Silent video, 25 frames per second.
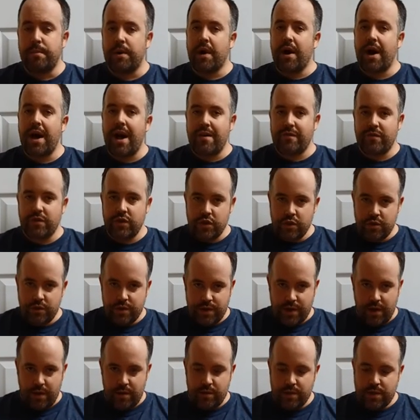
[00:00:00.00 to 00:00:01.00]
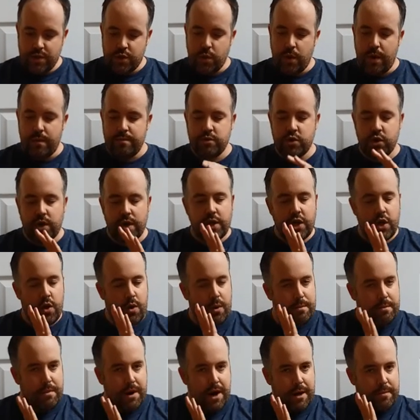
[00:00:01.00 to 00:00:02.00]
but I haven't used those. So I'm trying to go
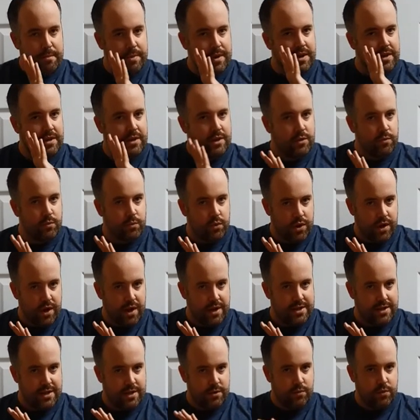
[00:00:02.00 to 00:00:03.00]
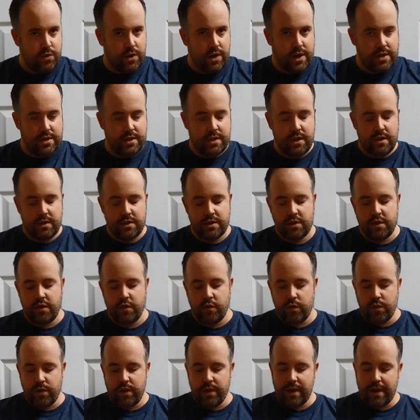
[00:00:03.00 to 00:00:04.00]
on my opinion and what I did and what I started
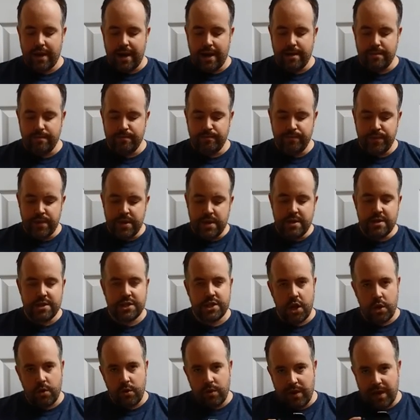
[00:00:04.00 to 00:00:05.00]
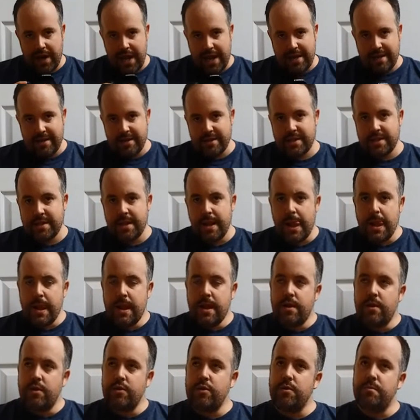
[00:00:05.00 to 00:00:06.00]
off with, okay? So, lens.
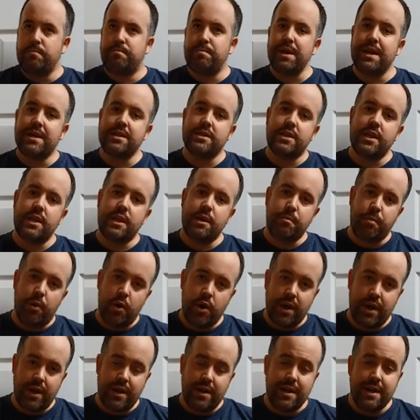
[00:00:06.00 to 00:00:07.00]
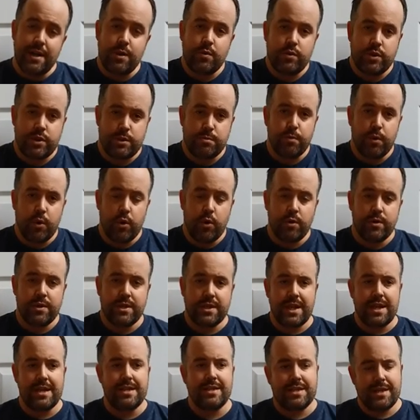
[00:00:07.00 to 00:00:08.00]
The biggest thing you're probably going to need with
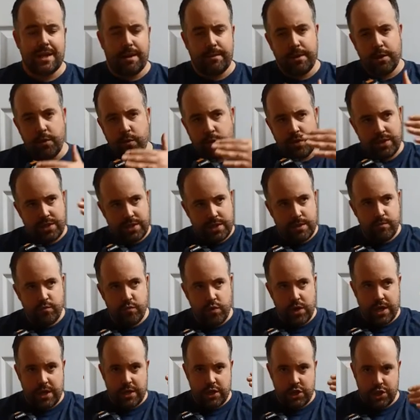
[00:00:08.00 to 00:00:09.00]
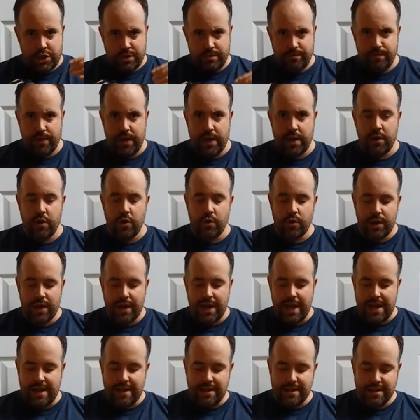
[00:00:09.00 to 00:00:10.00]
sports is something with some reach, a longer
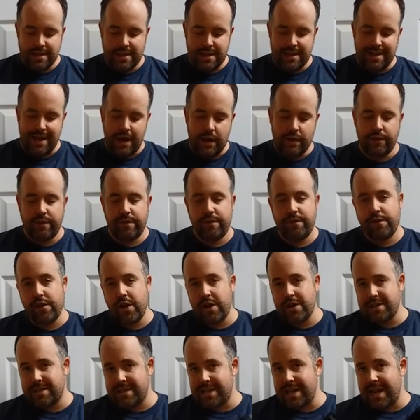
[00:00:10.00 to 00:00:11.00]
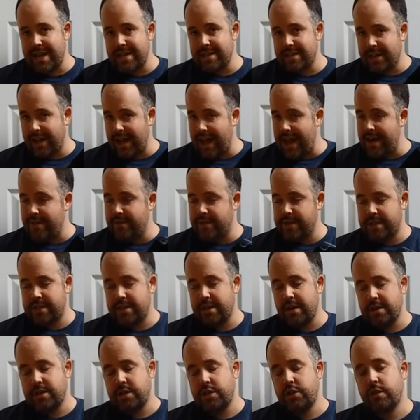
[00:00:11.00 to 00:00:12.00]
lens. Now, the first lens I ever
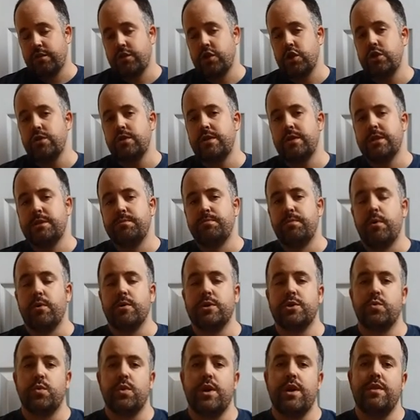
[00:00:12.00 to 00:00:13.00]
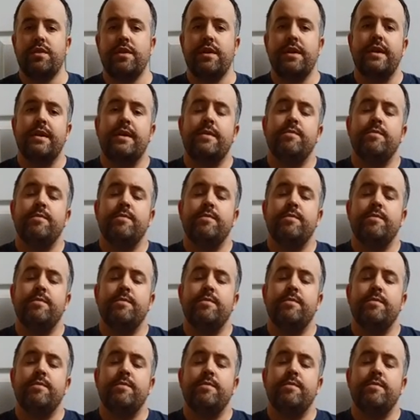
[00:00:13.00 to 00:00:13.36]
started off shooting sports with